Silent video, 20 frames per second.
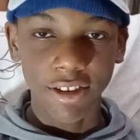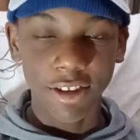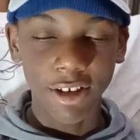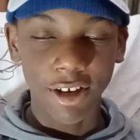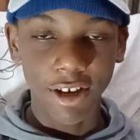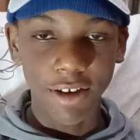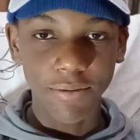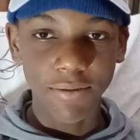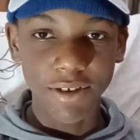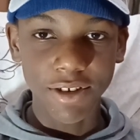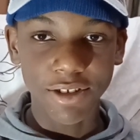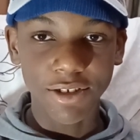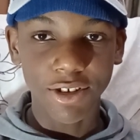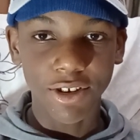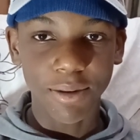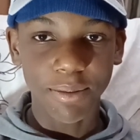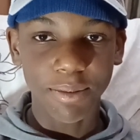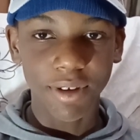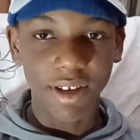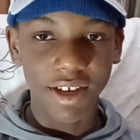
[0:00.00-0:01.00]
Doris
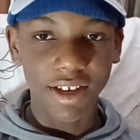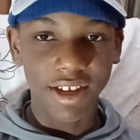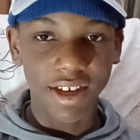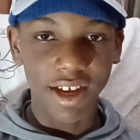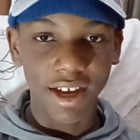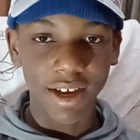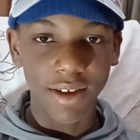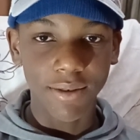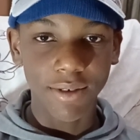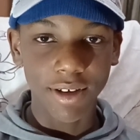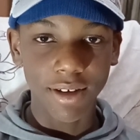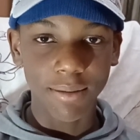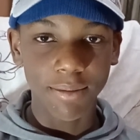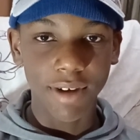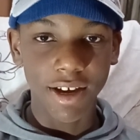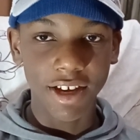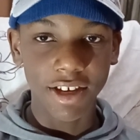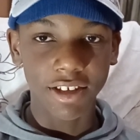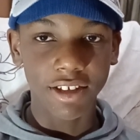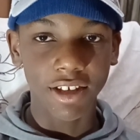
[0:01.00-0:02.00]
Obiegere
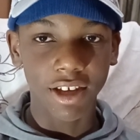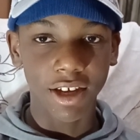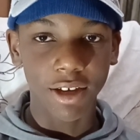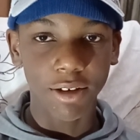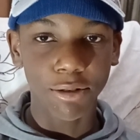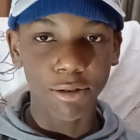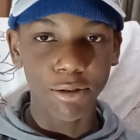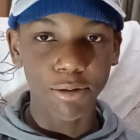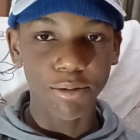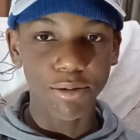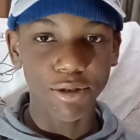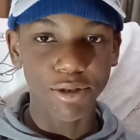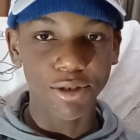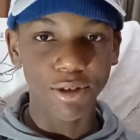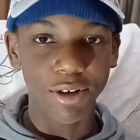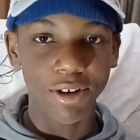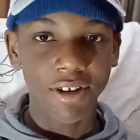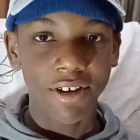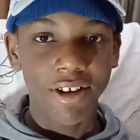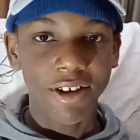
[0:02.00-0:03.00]
Michael
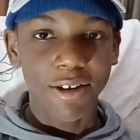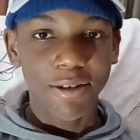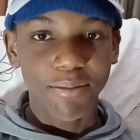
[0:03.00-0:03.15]
Owuzo.